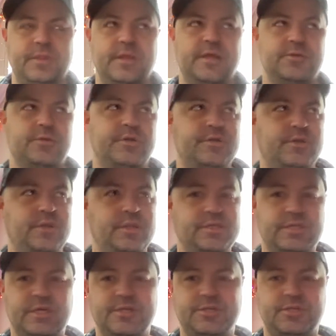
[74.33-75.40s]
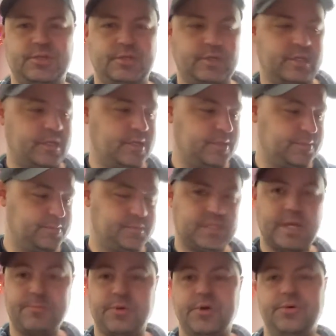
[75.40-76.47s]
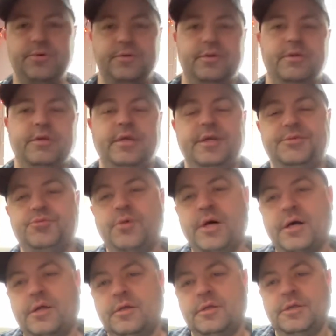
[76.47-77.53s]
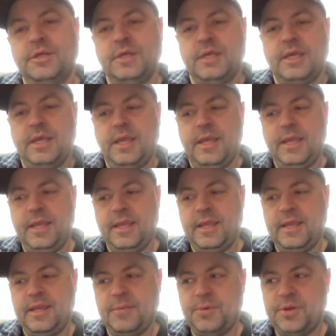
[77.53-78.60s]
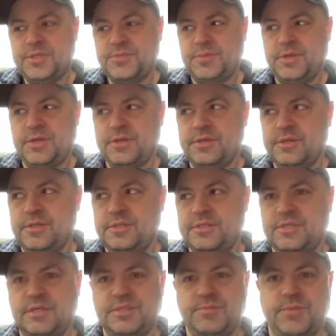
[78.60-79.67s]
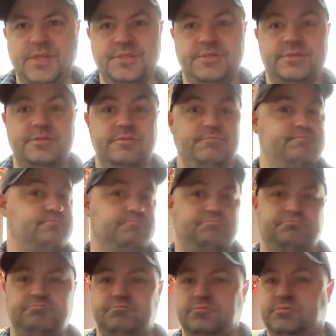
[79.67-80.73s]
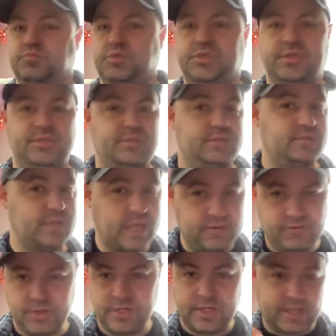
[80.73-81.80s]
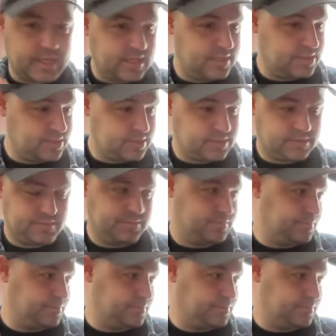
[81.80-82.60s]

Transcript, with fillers: As well as you could adjust your um, tempo as well. And I probably spent a good six months just every day just